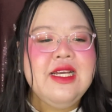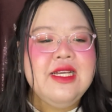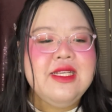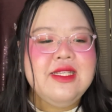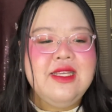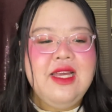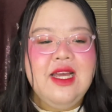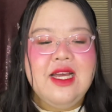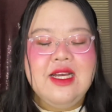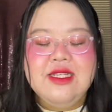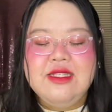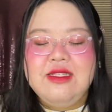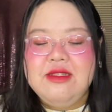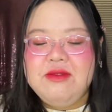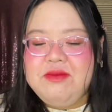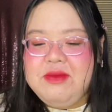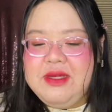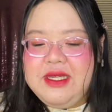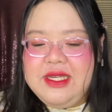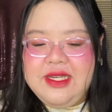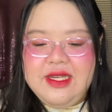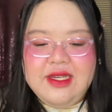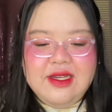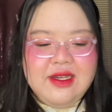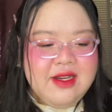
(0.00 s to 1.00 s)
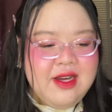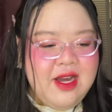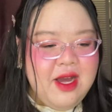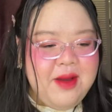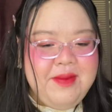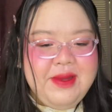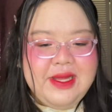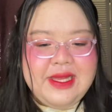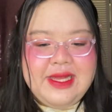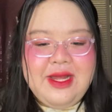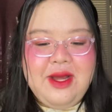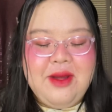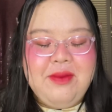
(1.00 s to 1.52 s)
Talk to me,
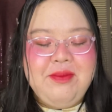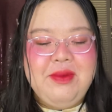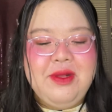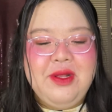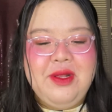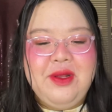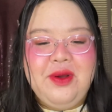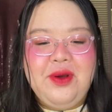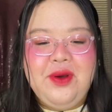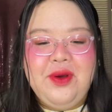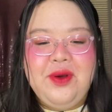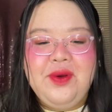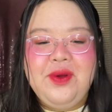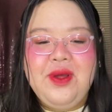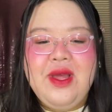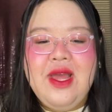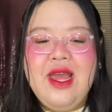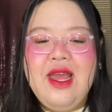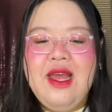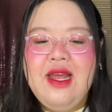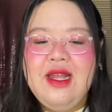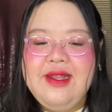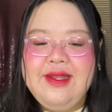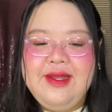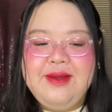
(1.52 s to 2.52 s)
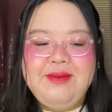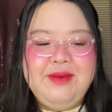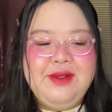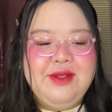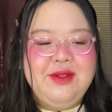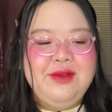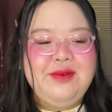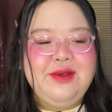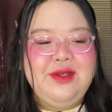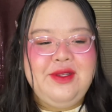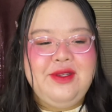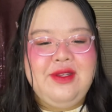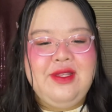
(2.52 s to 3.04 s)
comment down below, let me
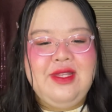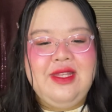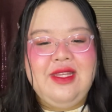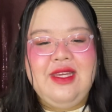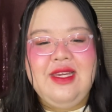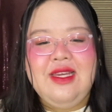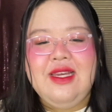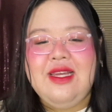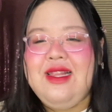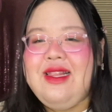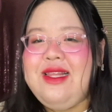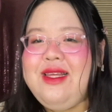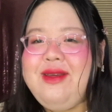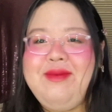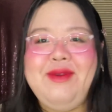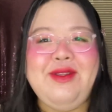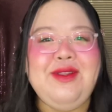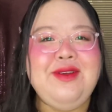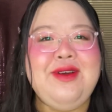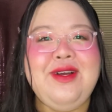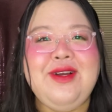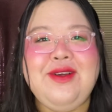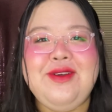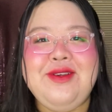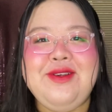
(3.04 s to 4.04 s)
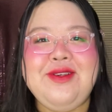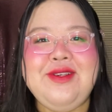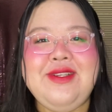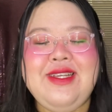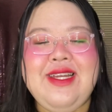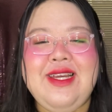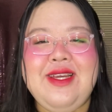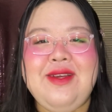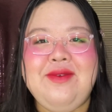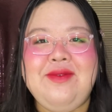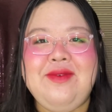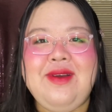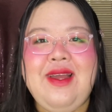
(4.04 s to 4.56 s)
know what you think, let me know how your
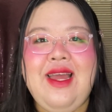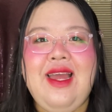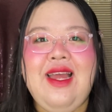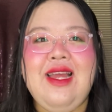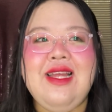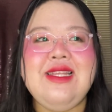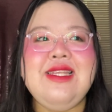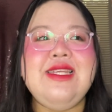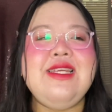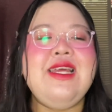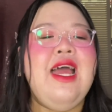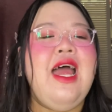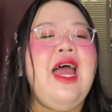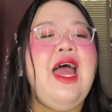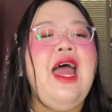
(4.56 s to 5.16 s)
day went.